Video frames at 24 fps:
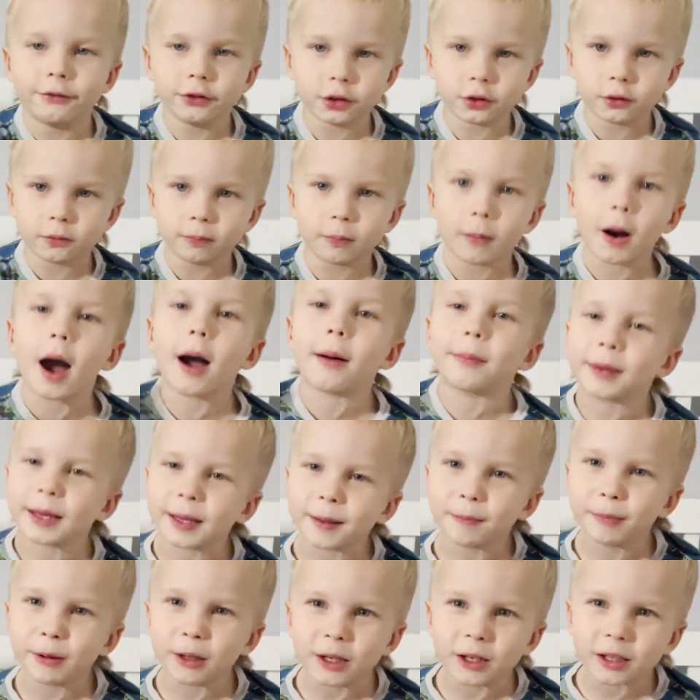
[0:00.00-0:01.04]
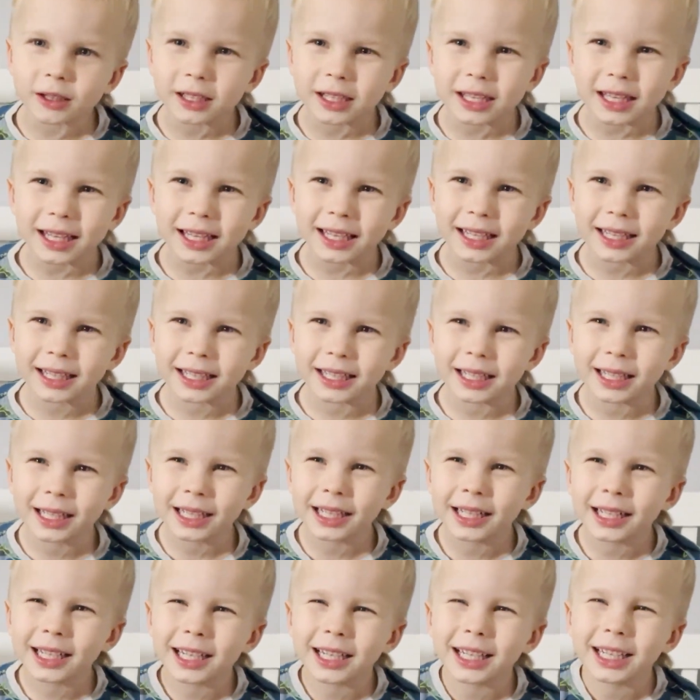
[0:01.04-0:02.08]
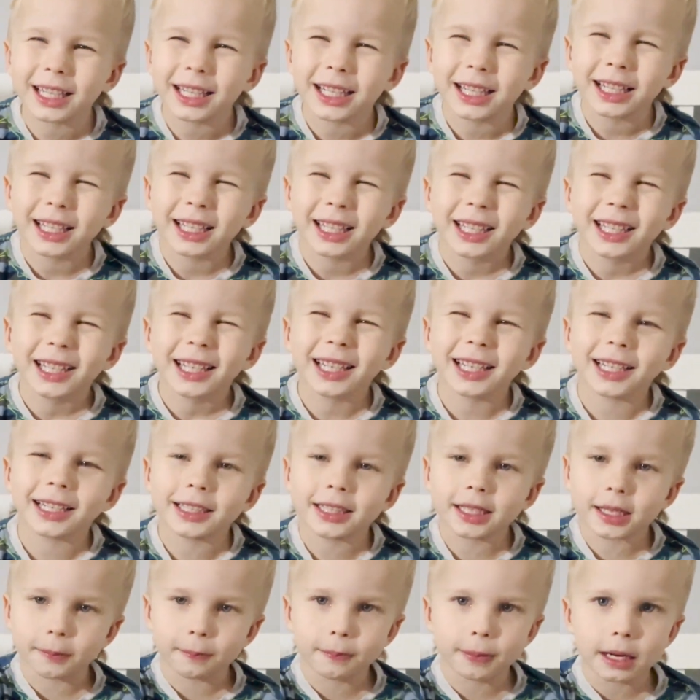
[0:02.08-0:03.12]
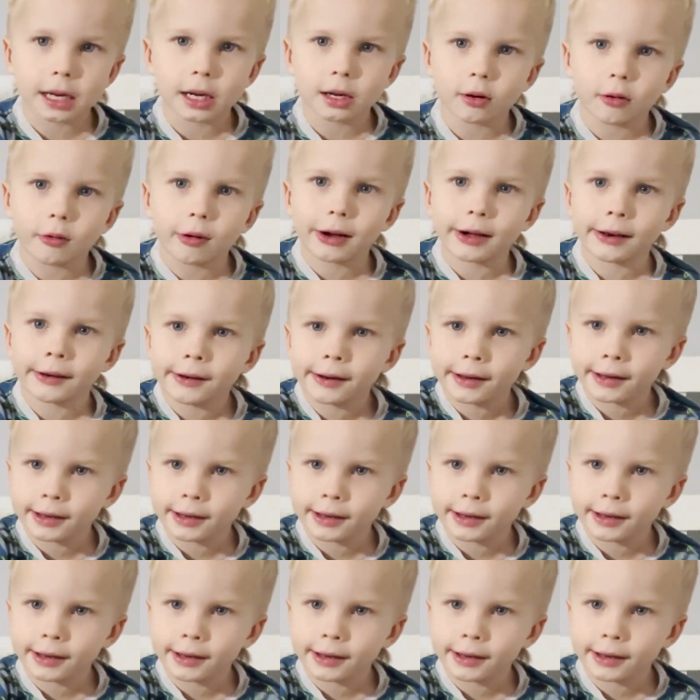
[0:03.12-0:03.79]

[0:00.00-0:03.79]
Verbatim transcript: You Mommy book. I Love You Mommy, huh? It's a better one.